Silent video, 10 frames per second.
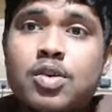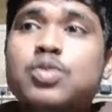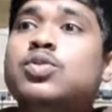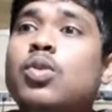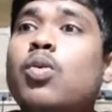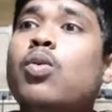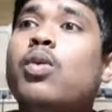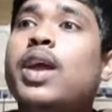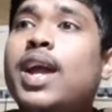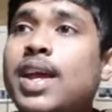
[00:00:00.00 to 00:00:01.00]

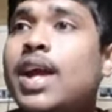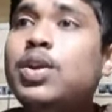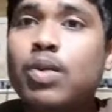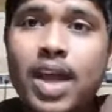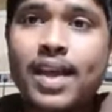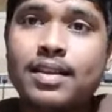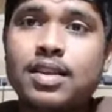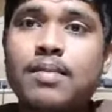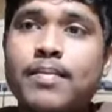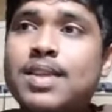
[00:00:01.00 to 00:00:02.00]
So area into
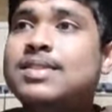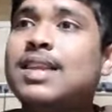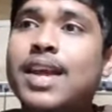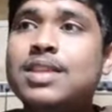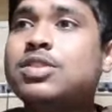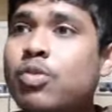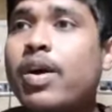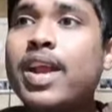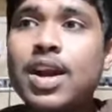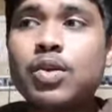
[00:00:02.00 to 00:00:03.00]
length means length
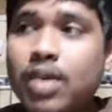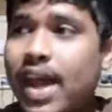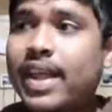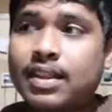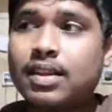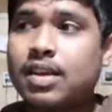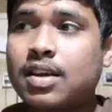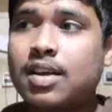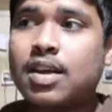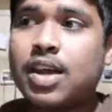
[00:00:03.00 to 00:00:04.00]
square into length
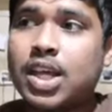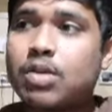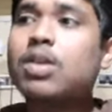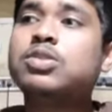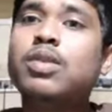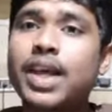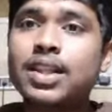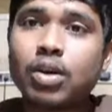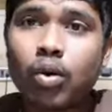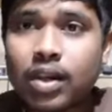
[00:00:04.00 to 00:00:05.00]
equals to
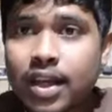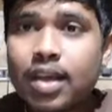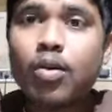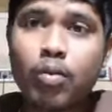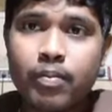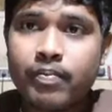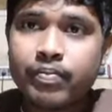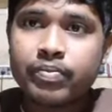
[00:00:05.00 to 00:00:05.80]
length whole cube,